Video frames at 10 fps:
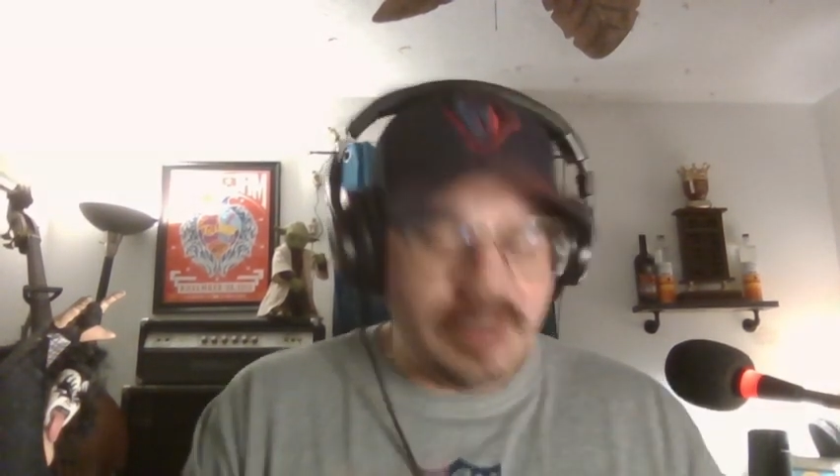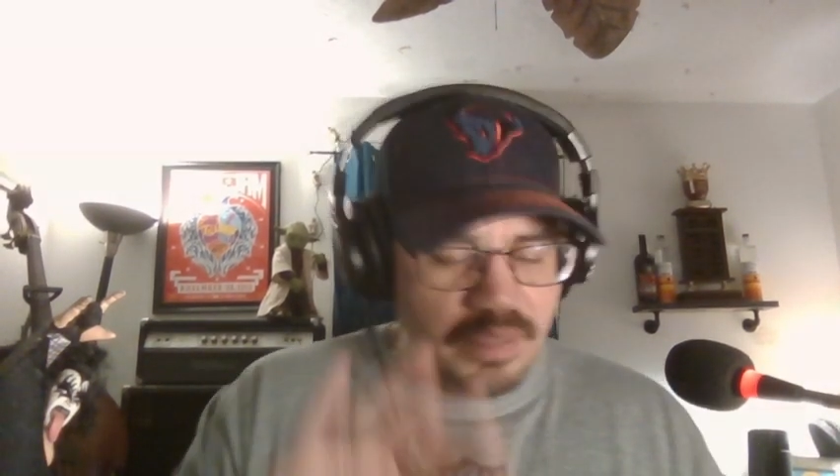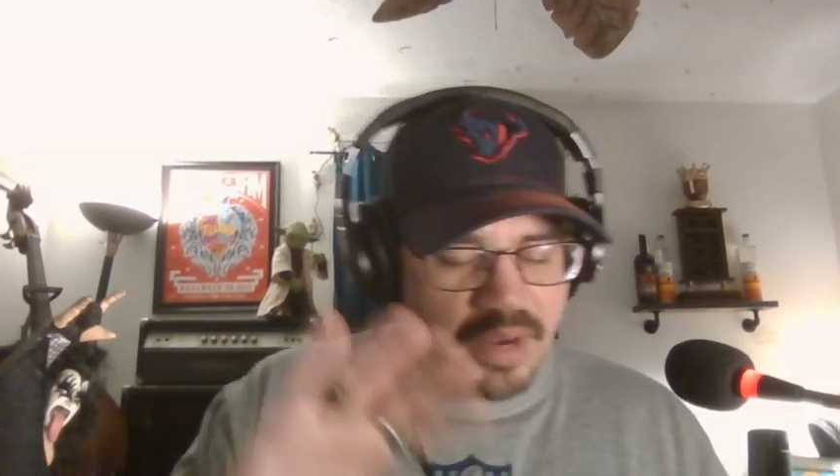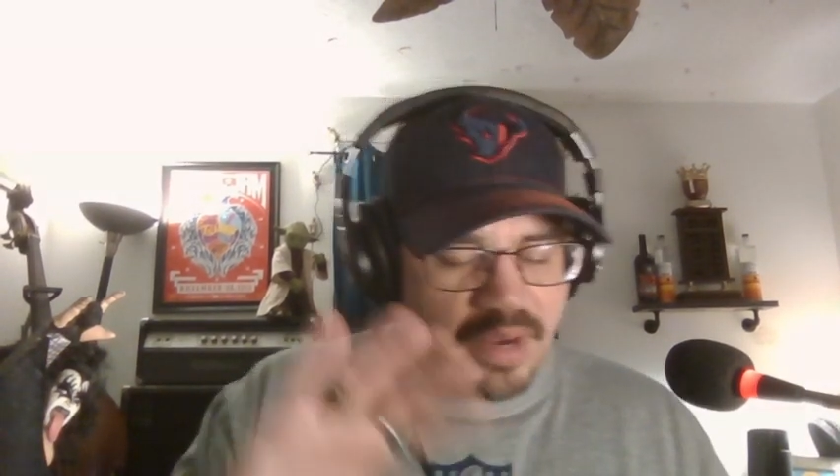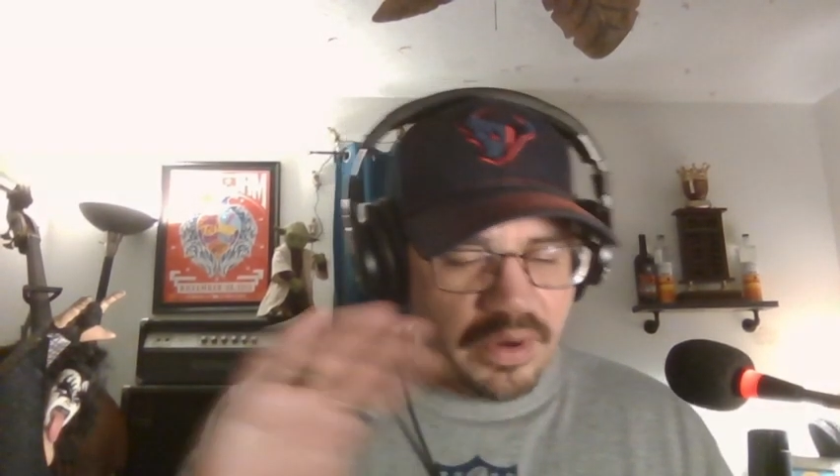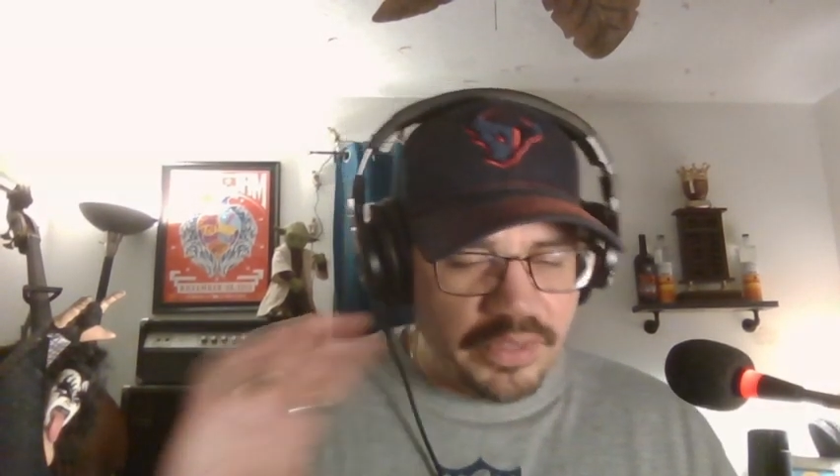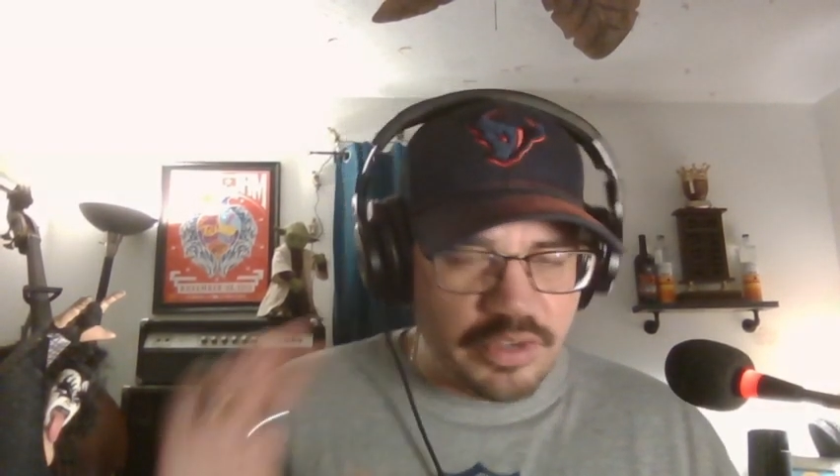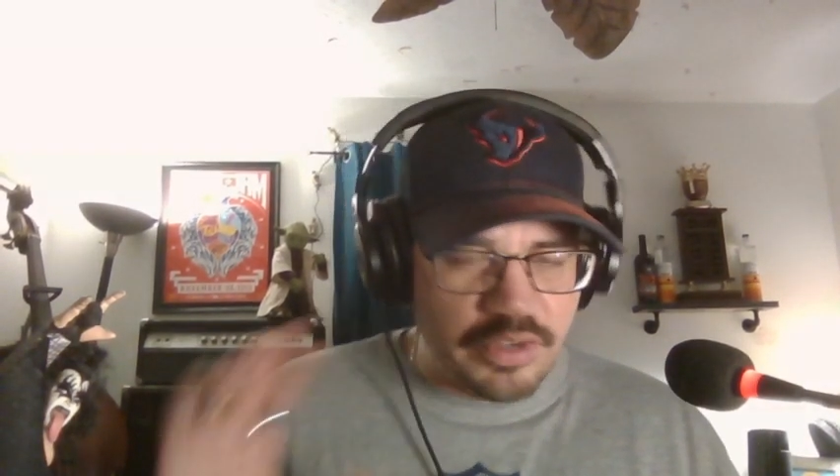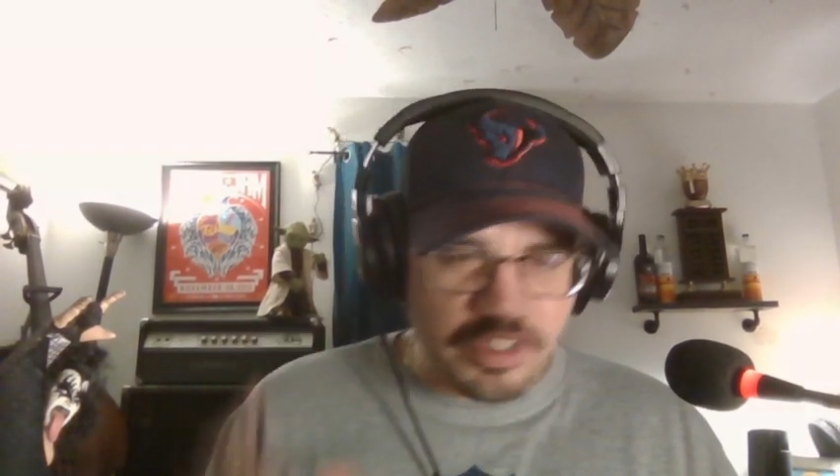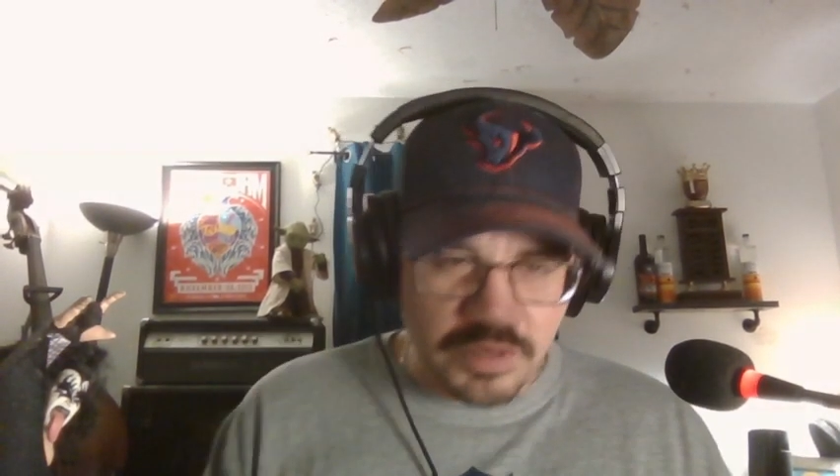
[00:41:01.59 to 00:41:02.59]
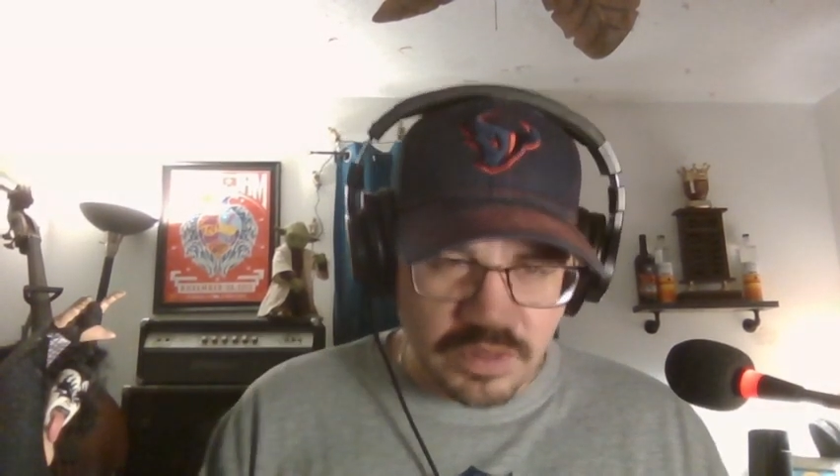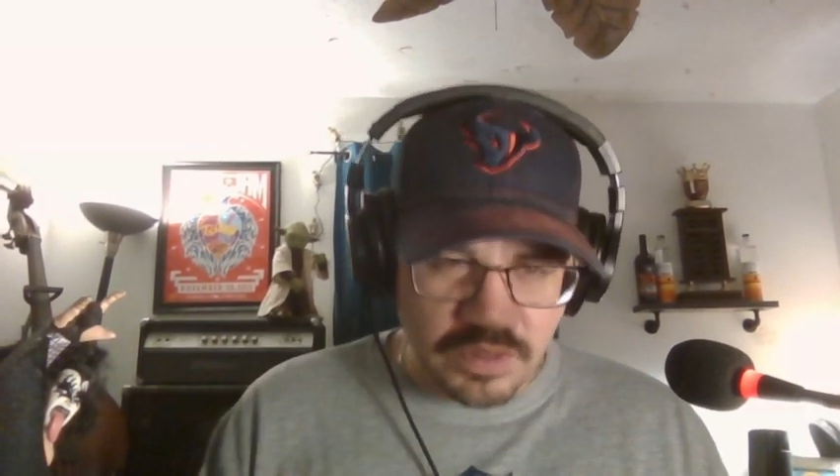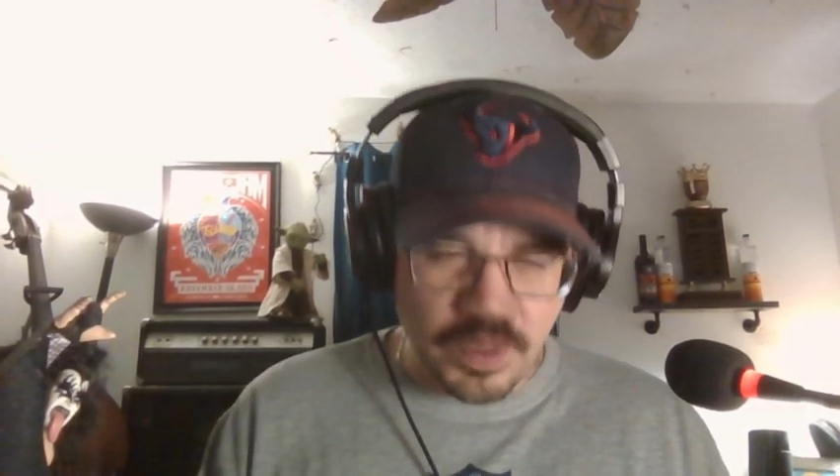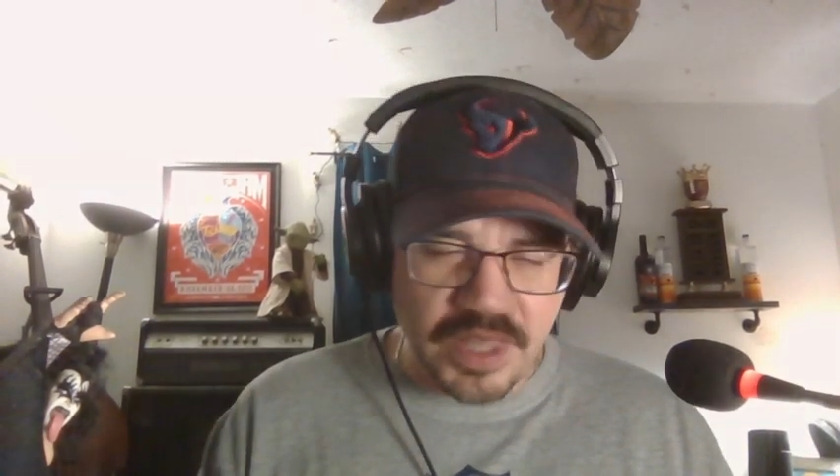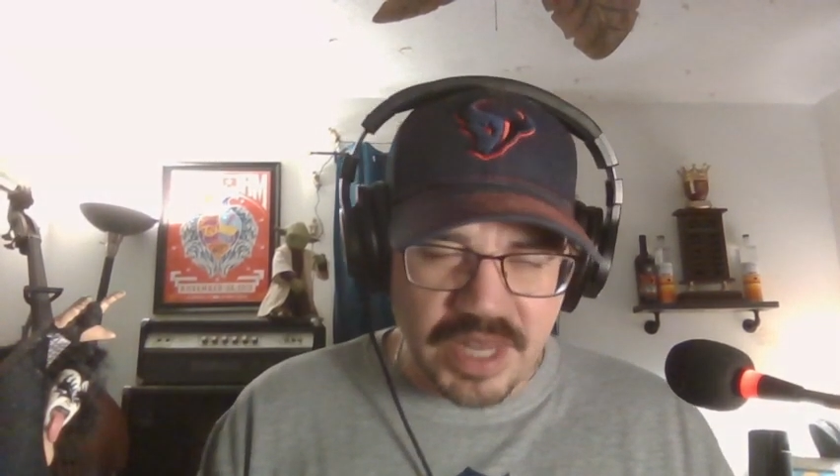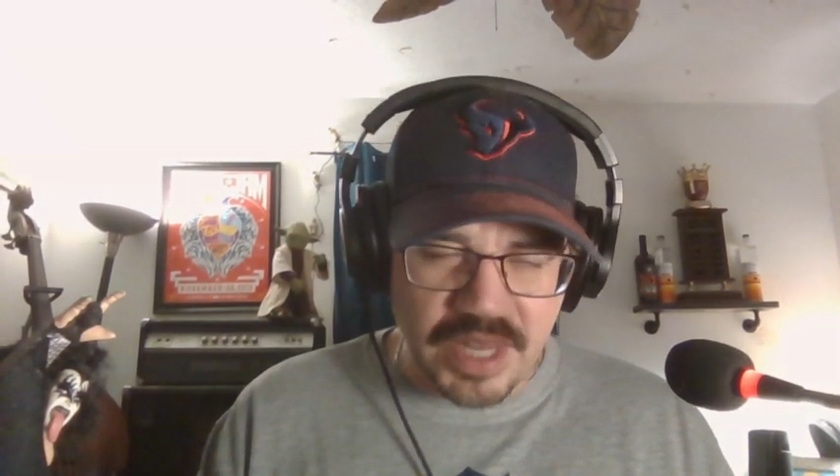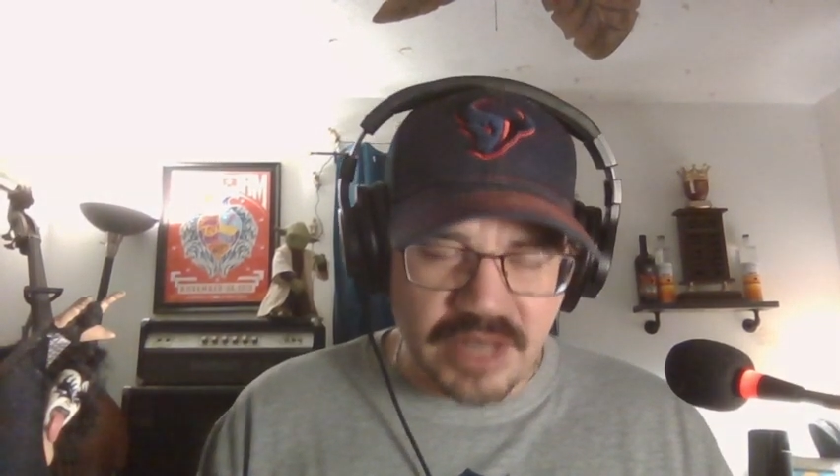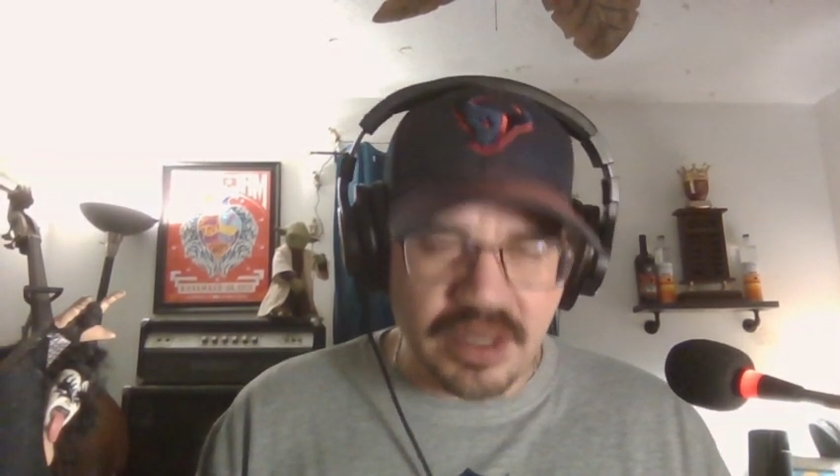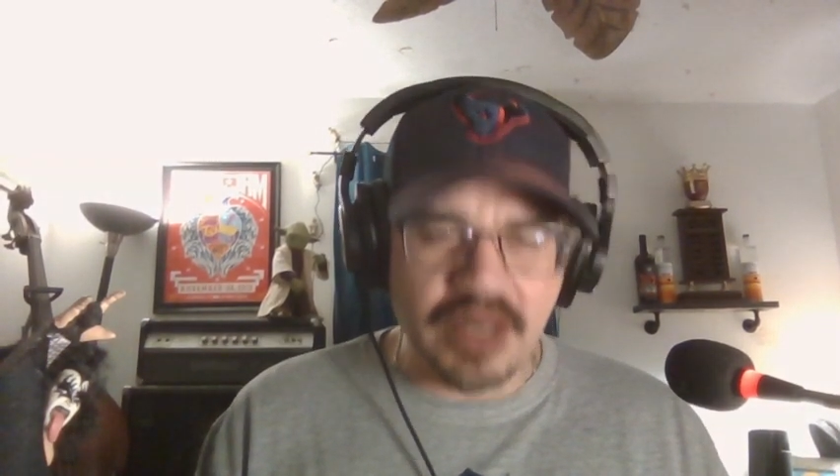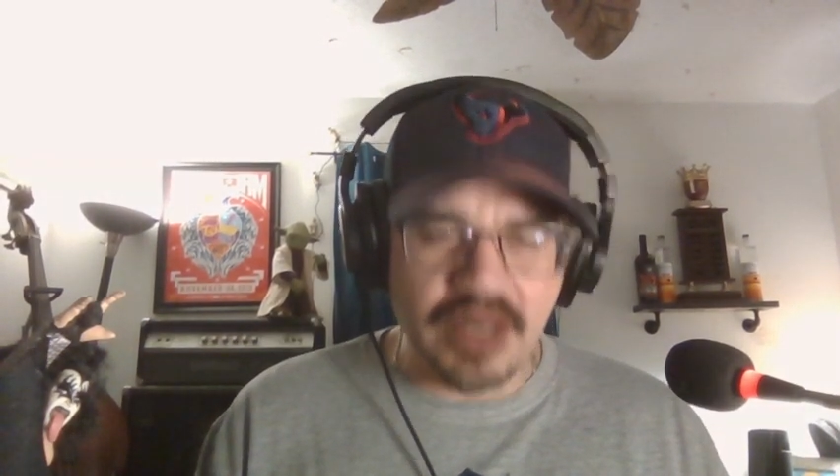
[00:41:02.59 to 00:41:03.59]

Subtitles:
the Merry Early Christmas the way that I did,